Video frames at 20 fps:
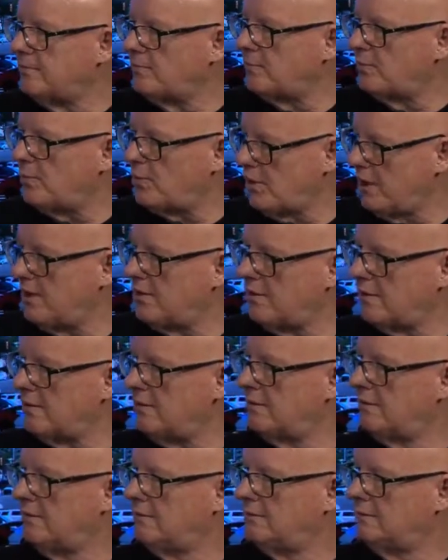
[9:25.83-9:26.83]
printer
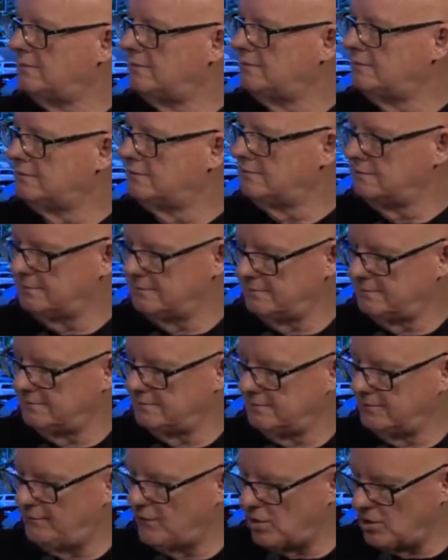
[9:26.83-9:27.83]

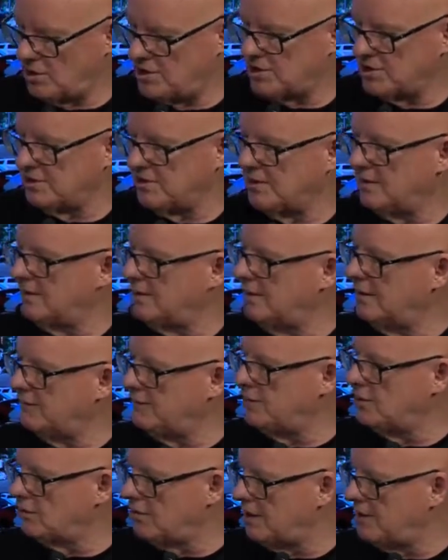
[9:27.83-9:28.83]
version of
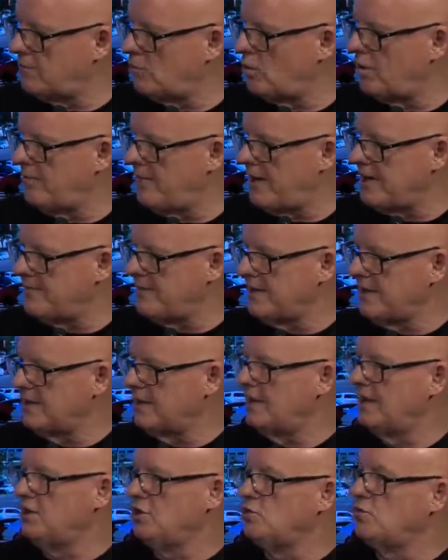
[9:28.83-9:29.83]
your unborn baby
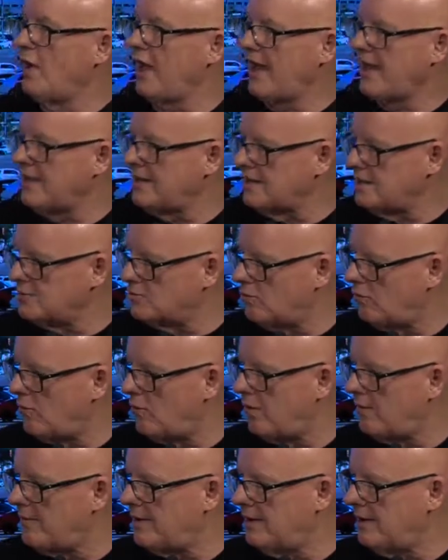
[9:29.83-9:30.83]
and you hand it to a
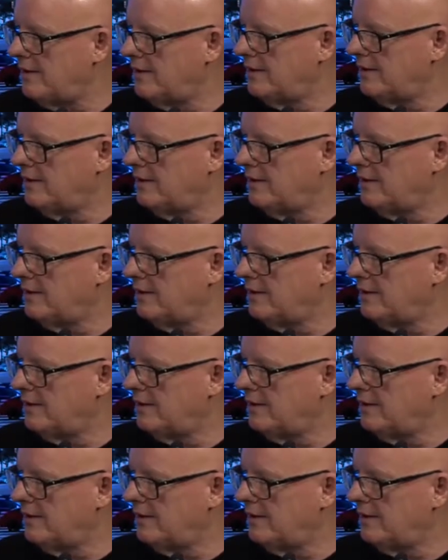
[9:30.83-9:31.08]
woman,